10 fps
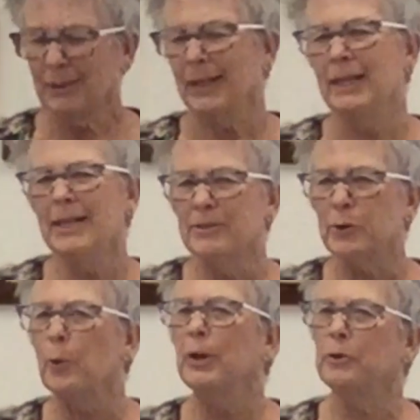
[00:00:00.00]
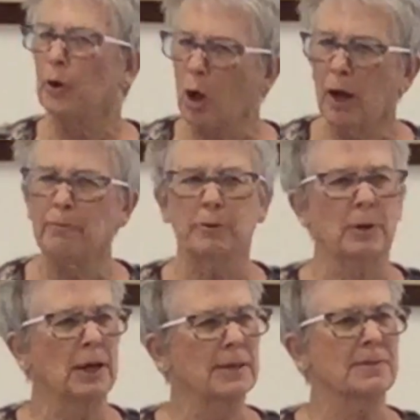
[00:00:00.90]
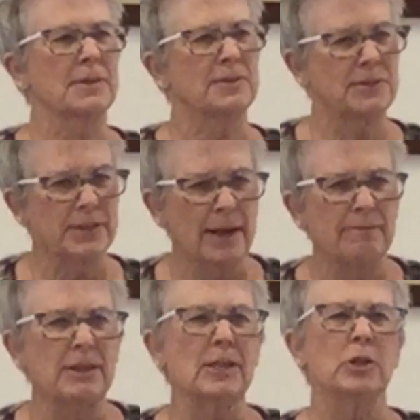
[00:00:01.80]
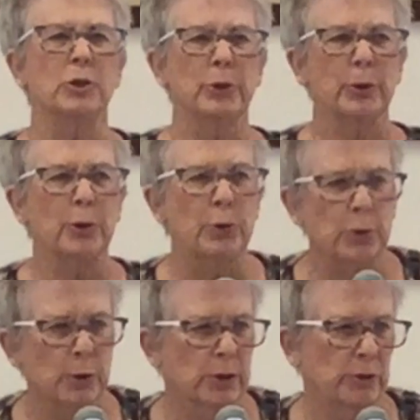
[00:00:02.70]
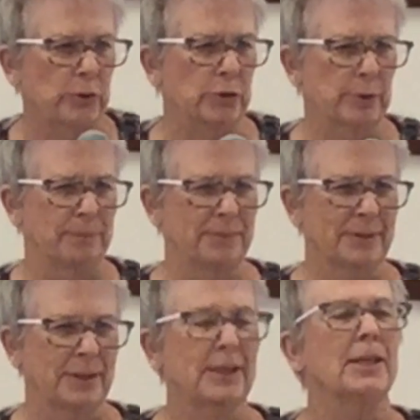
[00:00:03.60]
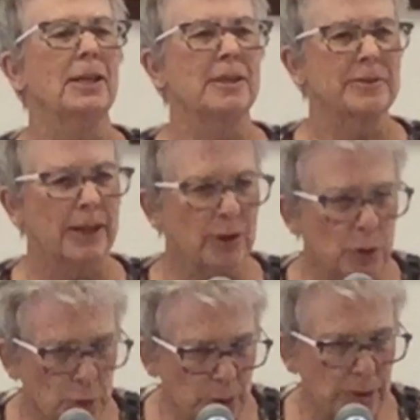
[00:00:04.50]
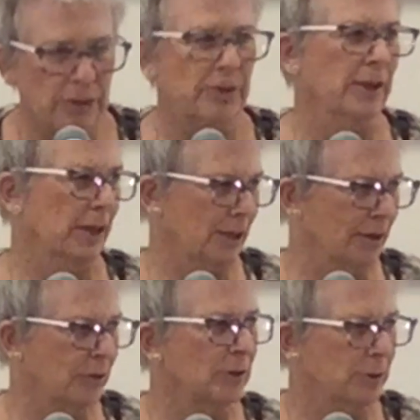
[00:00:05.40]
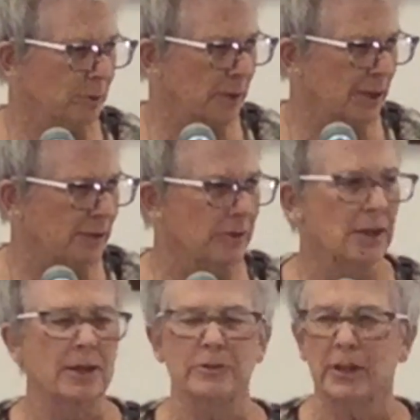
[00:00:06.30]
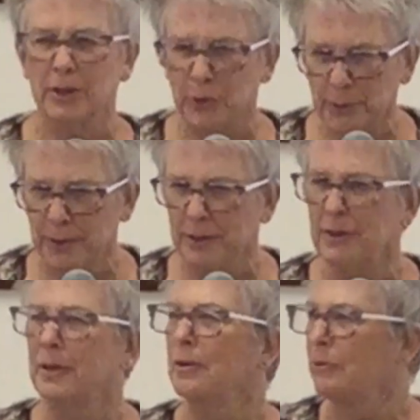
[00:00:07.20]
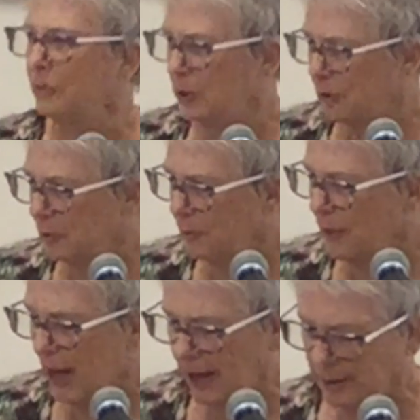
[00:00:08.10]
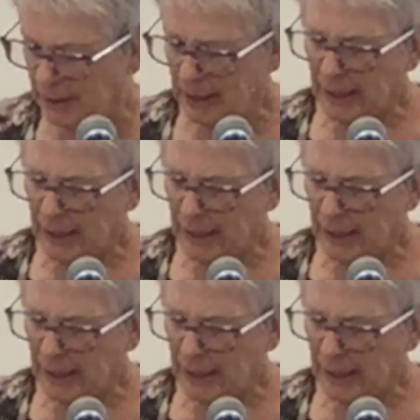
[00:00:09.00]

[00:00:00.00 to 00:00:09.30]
He is going to offer us seven goods. It is a good thing to do this. It is a good to do that.